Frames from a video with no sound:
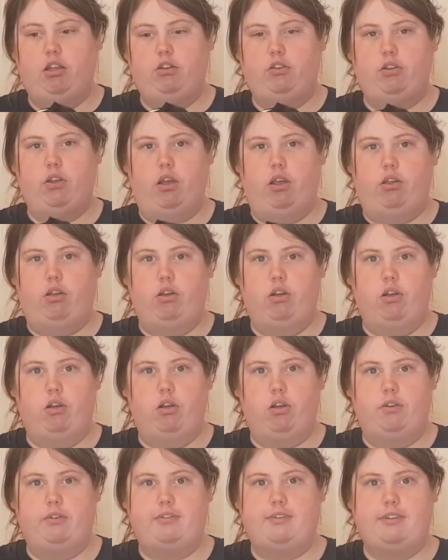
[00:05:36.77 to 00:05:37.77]
So
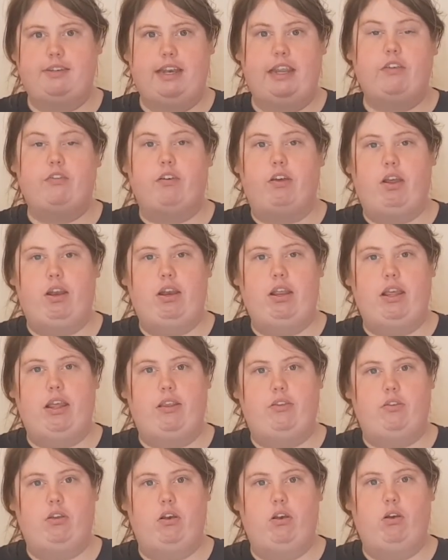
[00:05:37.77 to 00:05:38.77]
sniffing
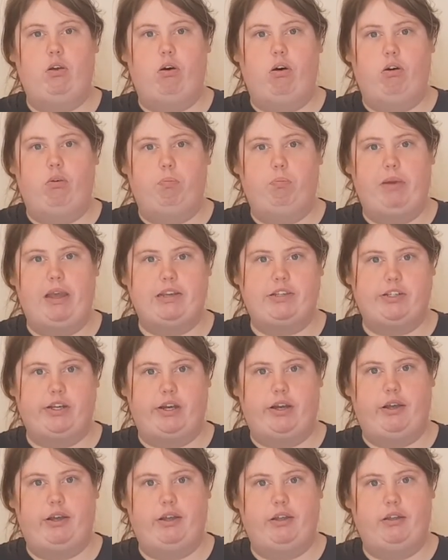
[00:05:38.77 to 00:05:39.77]
is a lot
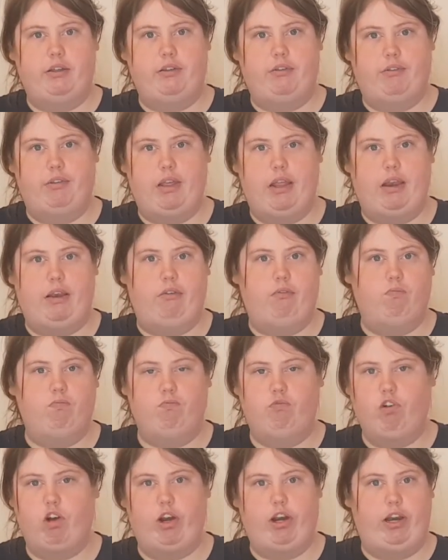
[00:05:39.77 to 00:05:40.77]
better than
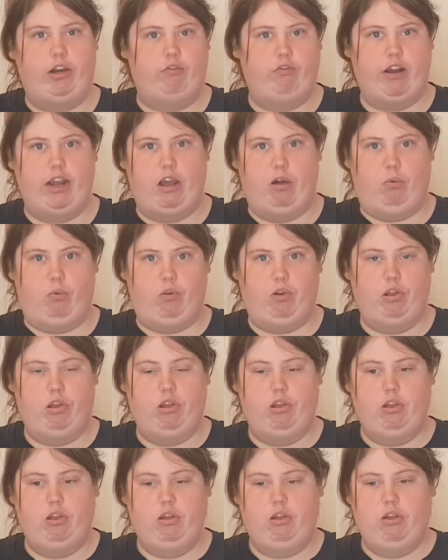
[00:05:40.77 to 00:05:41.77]
running round.
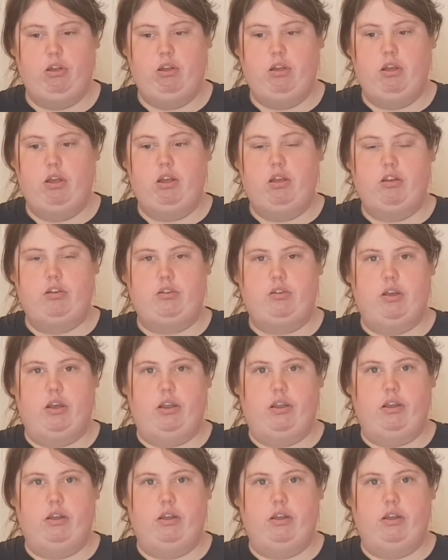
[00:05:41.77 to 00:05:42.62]
So